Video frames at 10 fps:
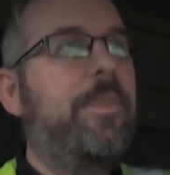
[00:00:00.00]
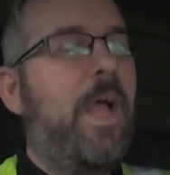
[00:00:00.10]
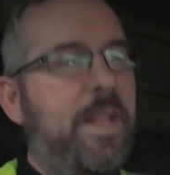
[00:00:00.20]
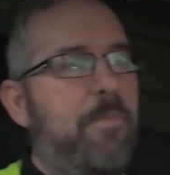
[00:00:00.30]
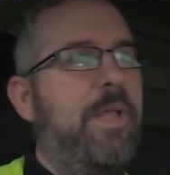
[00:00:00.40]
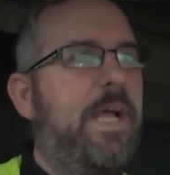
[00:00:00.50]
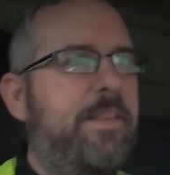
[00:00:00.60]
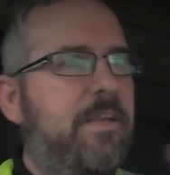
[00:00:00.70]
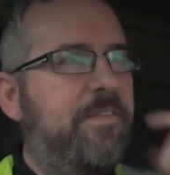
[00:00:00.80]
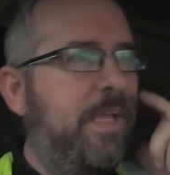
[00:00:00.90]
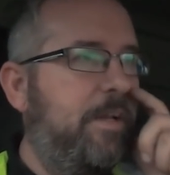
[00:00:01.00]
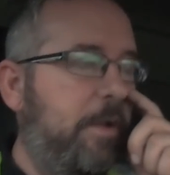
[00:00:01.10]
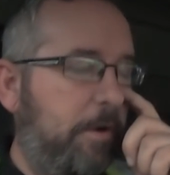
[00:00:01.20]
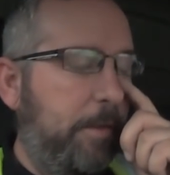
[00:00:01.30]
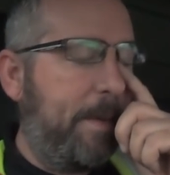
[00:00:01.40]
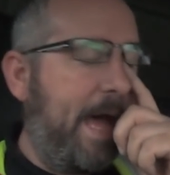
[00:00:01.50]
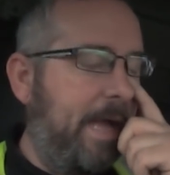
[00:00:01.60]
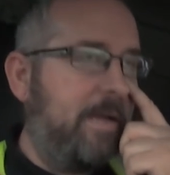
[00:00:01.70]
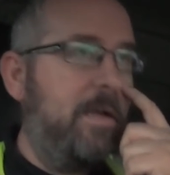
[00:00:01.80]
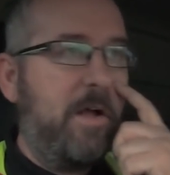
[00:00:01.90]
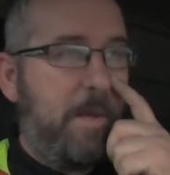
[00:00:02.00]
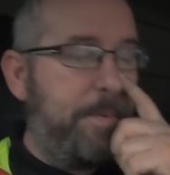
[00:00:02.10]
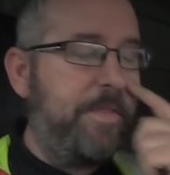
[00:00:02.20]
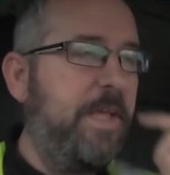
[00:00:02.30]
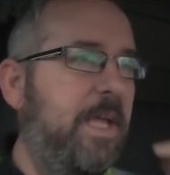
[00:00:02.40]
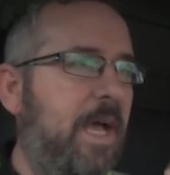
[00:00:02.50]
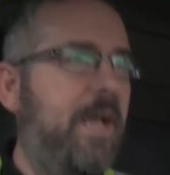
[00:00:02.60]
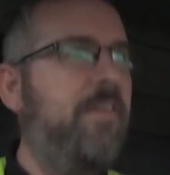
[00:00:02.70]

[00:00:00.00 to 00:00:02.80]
And then we had the insignia on the back. I put the